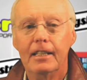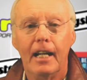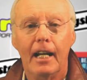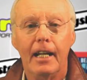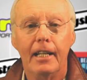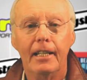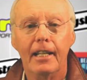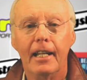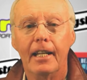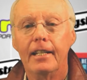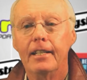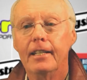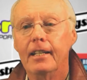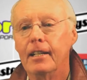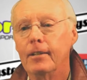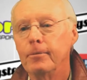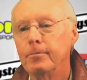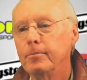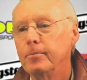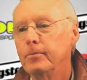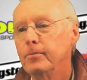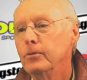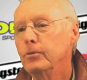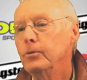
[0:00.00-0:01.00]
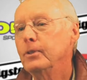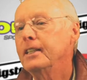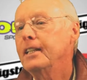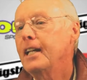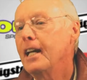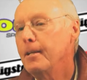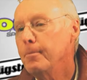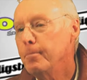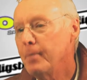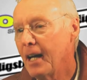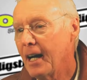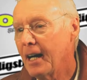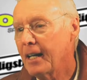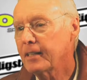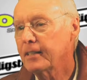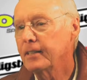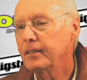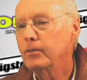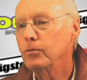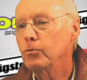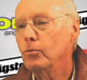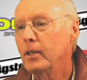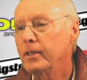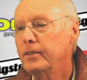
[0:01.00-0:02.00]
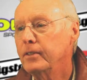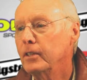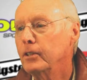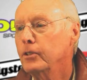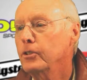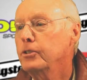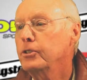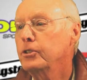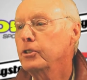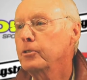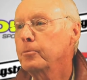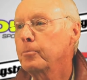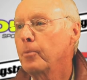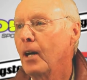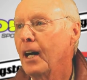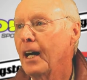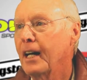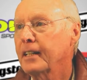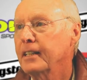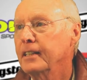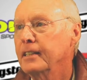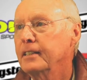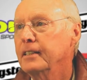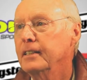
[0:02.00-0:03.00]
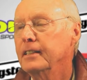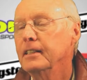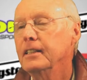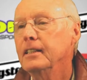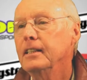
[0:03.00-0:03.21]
and then we came back and won the losers bracket,